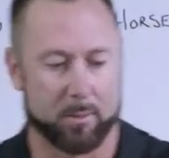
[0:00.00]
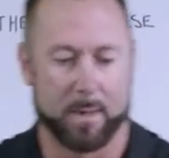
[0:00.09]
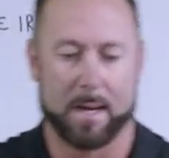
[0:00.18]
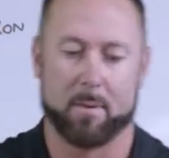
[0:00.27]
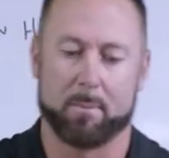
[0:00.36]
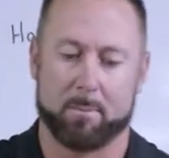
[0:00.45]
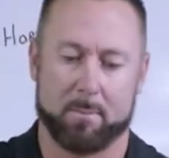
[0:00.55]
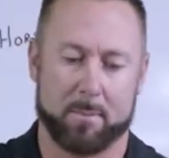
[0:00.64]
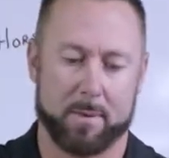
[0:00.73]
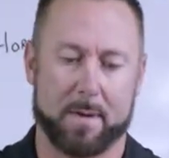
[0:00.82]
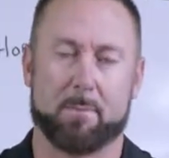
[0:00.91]
we have
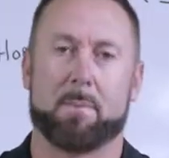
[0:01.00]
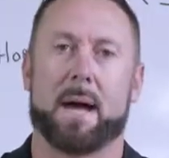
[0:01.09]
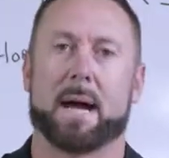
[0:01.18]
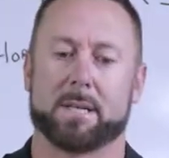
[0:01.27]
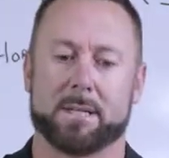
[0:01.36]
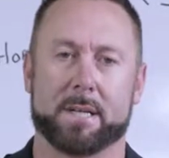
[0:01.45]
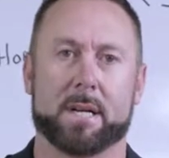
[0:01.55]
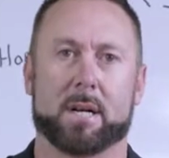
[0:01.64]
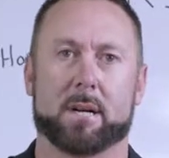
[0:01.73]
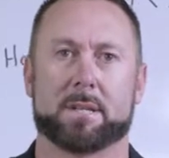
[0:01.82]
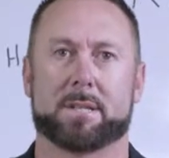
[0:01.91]
them packaged in
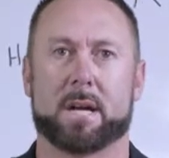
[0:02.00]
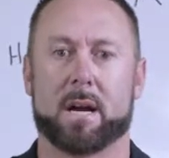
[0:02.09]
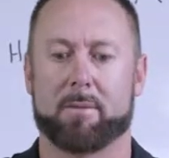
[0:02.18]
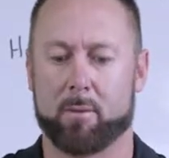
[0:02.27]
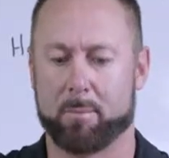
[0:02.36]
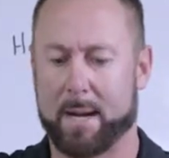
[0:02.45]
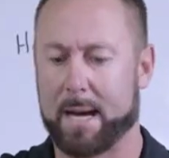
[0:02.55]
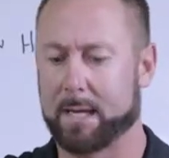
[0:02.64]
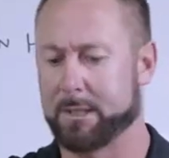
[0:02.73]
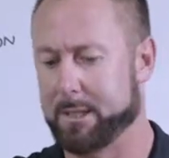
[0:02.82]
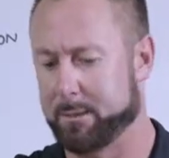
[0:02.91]
here in styrofoam
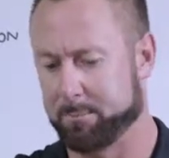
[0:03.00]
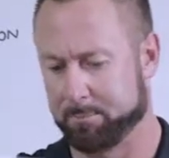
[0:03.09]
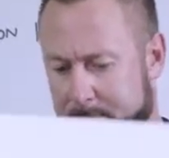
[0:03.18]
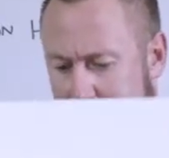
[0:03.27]
packaging.